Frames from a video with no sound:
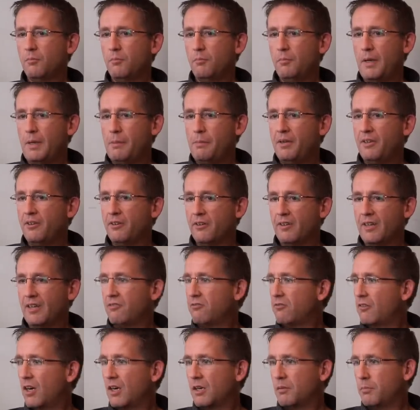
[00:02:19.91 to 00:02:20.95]
maybe are at
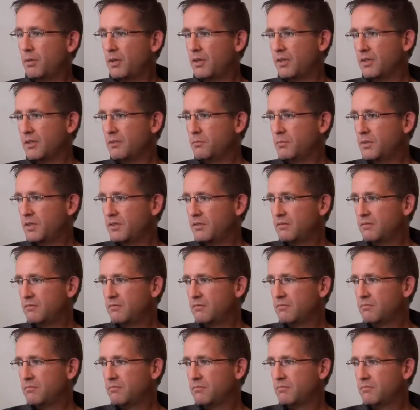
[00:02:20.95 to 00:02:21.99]
rock bottom and
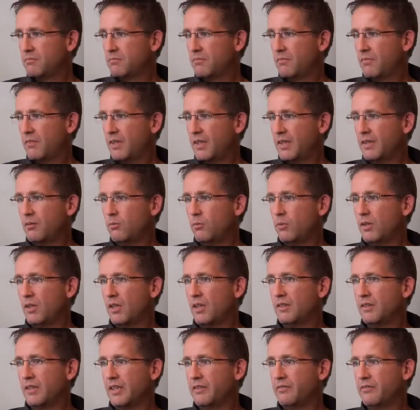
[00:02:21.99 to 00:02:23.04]
think, well,
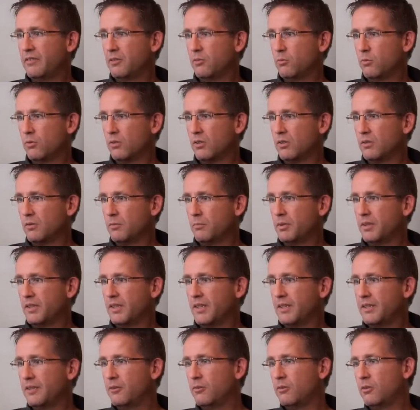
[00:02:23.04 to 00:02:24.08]
I'll give it a whirl, but
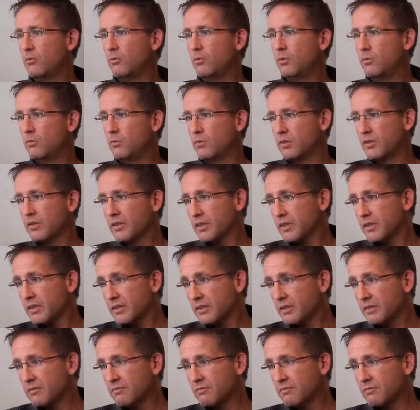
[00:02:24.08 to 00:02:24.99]
I know it won't work.